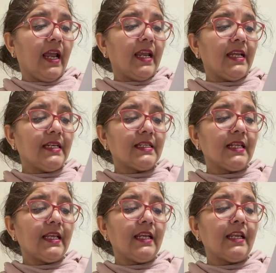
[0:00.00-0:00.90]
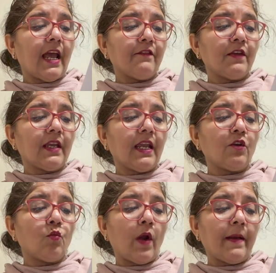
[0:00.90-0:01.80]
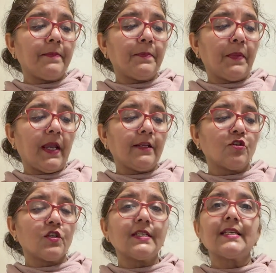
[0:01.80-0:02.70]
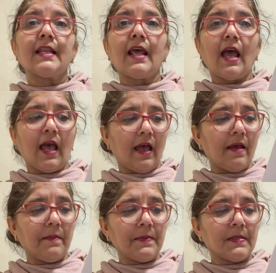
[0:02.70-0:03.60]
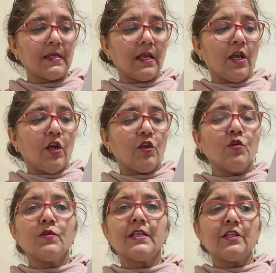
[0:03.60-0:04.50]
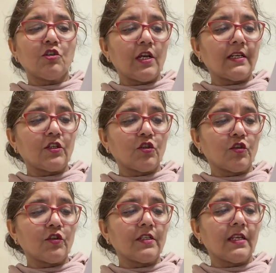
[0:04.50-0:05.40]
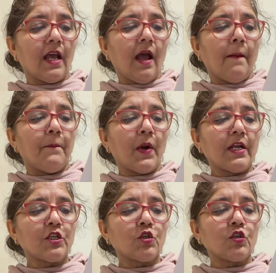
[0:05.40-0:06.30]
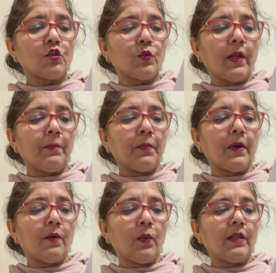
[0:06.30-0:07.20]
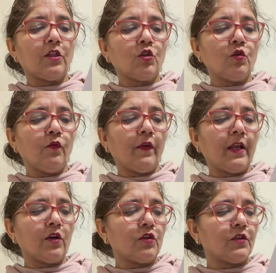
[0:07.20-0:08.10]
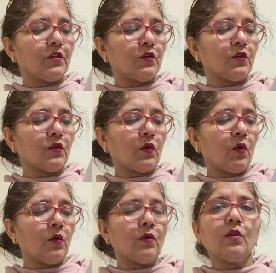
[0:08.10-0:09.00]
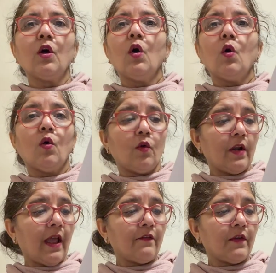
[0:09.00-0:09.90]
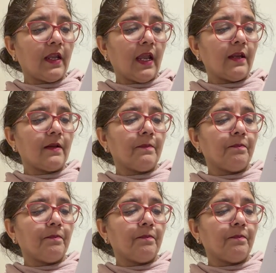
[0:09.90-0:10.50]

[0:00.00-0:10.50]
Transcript: Easily navigate web pages and apps using gestures. Brush or sweep with 2 fingers to scroll or navigate.